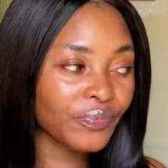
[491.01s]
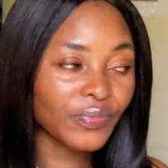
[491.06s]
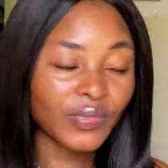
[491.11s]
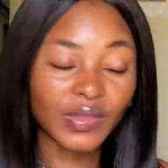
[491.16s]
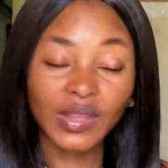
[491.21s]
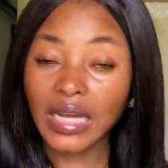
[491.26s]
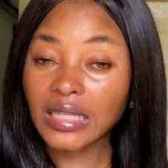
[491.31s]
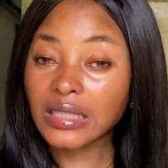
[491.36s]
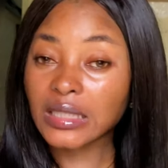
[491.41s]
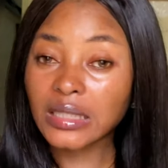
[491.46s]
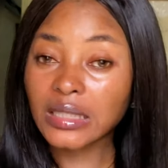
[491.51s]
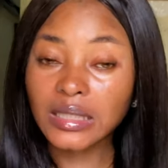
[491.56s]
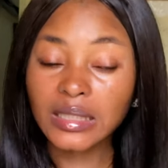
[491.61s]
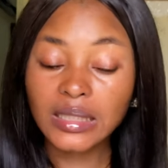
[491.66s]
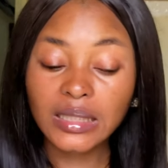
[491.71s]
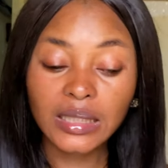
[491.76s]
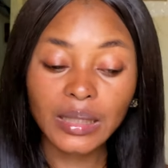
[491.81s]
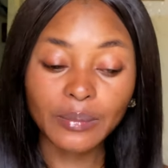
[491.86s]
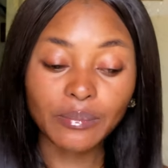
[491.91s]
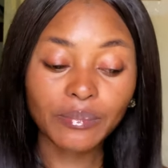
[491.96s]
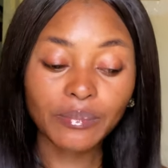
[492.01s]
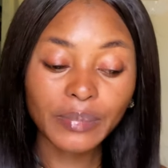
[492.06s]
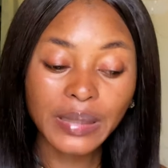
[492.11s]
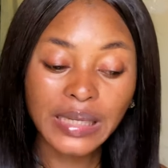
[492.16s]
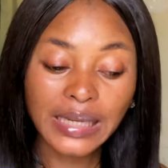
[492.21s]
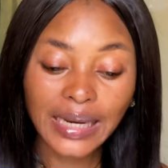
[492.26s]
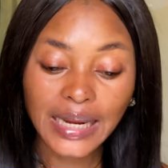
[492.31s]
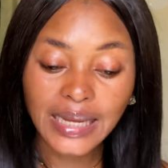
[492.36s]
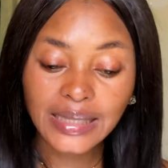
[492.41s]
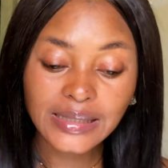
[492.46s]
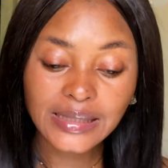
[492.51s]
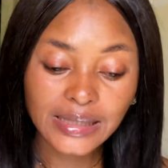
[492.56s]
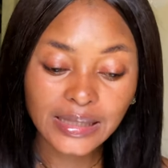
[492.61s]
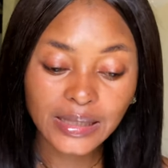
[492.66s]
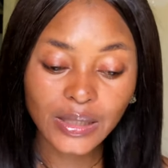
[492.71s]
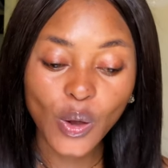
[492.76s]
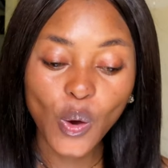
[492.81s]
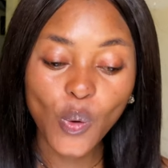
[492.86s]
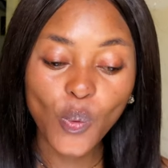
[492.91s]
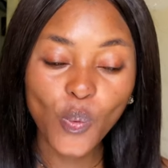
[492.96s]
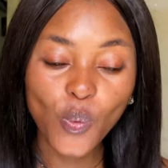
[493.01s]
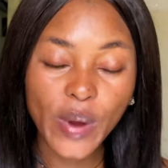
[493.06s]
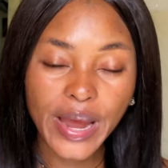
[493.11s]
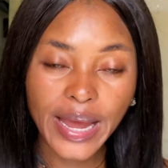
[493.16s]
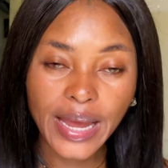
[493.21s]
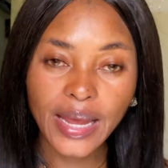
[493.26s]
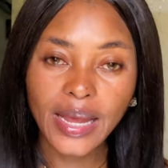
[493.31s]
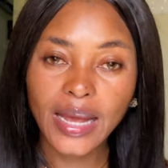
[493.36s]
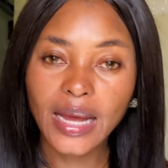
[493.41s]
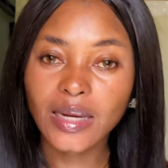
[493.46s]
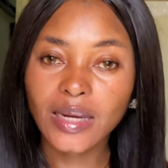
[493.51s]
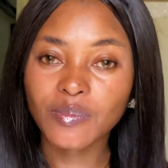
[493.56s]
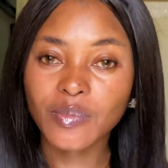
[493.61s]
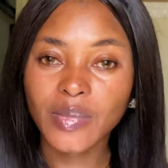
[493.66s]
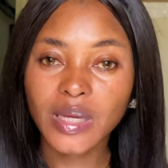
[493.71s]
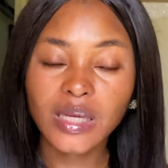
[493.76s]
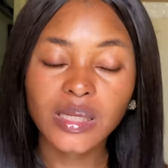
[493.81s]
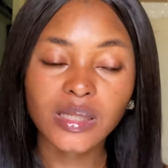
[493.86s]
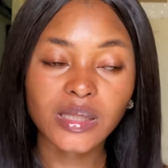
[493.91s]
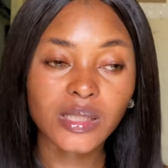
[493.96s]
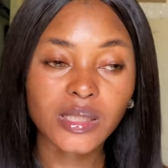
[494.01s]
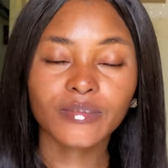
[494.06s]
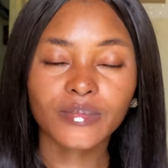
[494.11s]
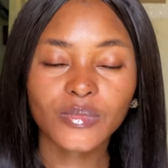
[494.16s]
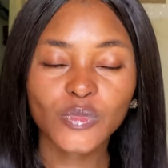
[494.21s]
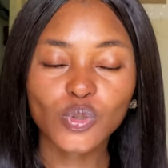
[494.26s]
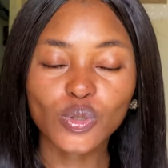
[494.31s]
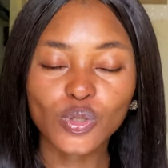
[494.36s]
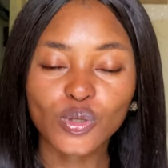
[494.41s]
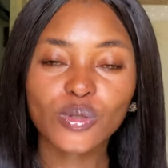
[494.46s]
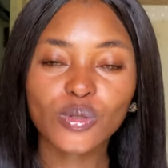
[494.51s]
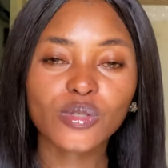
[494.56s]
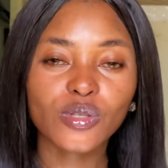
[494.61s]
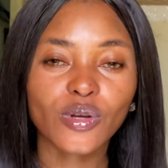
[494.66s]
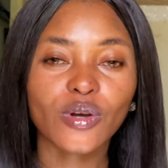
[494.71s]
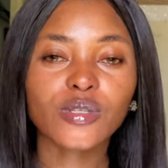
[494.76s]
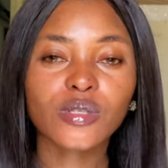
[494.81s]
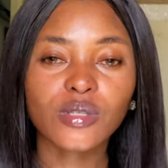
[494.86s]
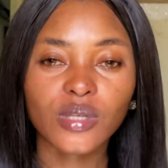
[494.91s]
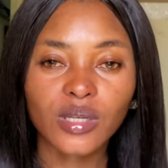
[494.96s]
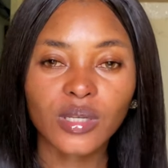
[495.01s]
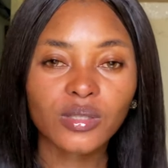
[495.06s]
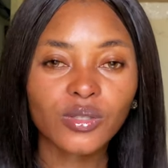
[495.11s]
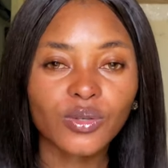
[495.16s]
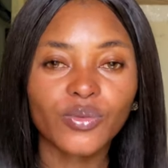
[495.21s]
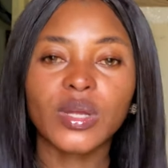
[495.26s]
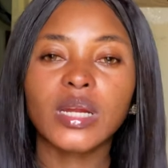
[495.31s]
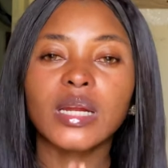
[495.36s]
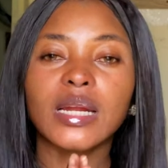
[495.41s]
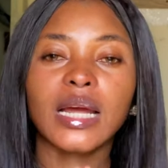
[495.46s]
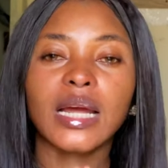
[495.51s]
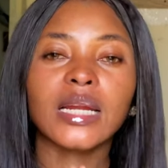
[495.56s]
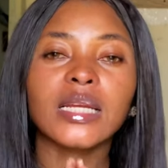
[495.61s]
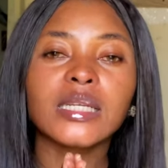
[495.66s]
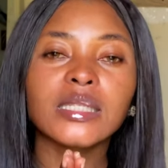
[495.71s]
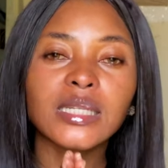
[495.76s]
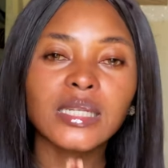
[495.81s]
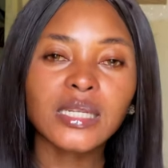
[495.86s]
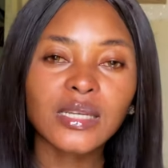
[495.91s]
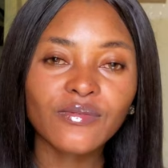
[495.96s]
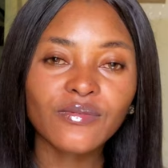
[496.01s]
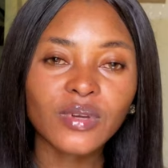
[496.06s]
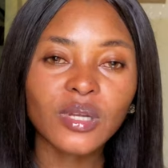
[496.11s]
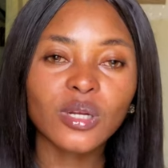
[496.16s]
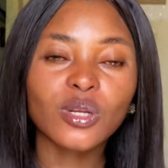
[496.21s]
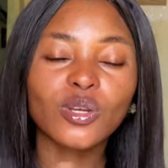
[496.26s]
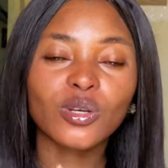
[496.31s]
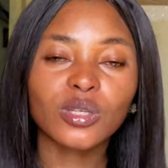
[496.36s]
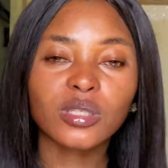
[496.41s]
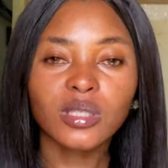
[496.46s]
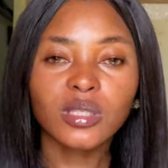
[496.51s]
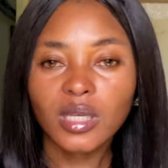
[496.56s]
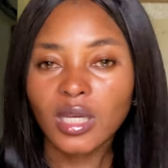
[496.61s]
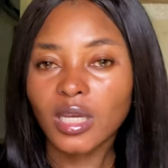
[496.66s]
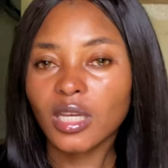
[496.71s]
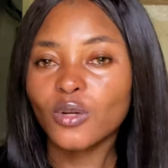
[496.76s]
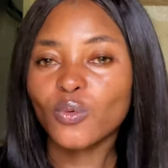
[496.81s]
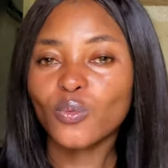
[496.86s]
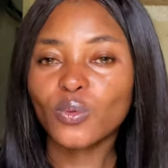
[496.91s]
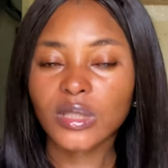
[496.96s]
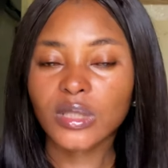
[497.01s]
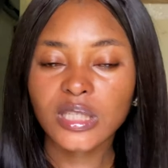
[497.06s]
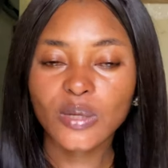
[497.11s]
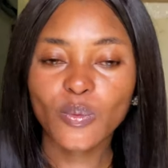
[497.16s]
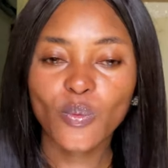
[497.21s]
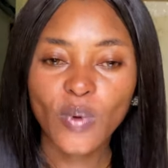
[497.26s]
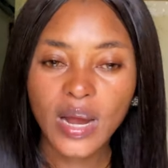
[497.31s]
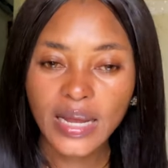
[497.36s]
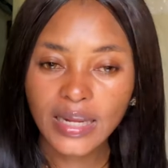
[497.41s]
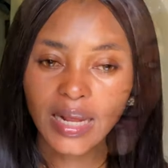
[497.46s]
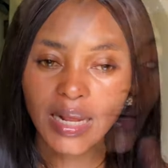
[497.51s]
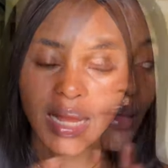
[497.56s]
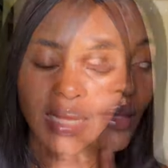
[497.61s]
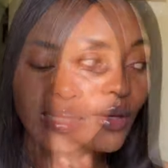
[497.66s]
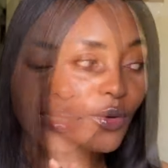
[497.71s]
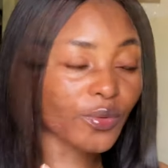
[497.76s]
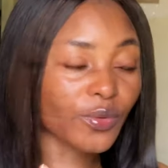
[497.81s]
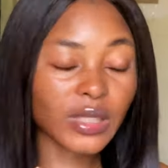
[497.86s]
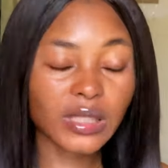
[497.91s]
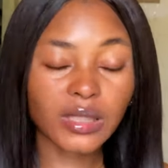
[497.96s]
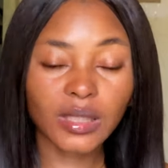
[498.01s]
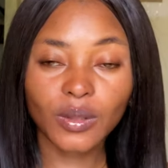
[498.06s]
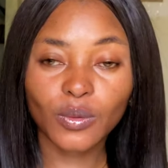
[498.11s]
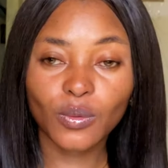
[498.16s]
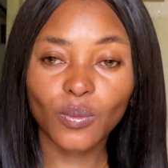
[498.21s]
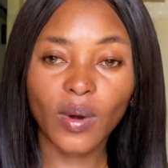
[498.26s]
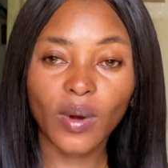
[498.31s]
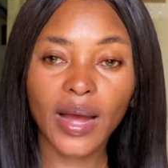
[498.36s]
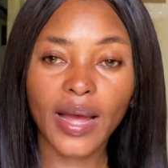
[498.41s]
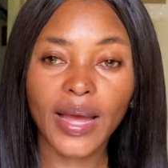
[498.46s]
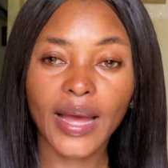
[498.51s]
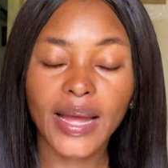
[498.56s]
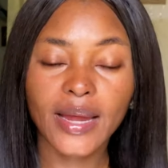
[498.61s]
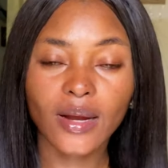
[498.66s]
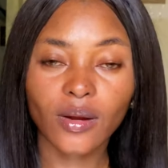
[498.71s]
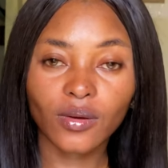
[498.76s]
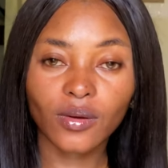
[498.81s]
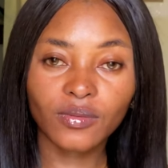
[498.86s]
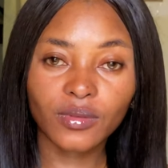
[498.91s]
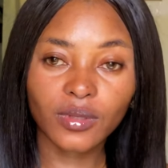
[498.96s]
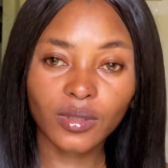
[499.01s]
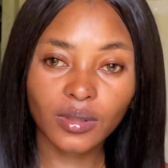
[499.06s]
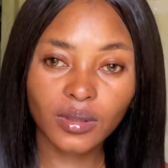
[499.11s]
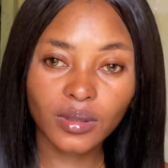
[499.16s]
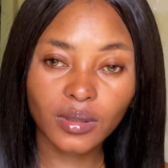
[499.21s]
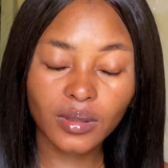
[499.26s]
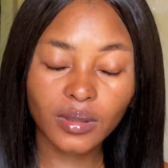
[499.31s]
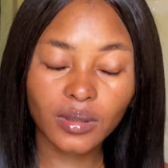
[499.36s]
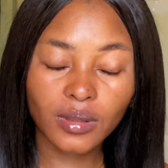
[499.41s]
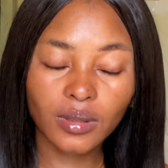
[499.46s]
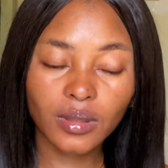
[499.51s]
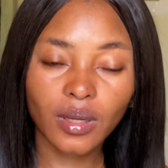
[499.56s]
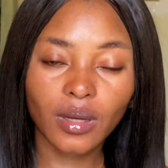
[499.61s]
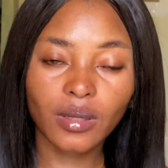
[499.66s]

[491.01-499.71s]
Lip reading: That is the simplest way and means to use your sunscreen that is leaving your skin with a white cast. The reason why I love this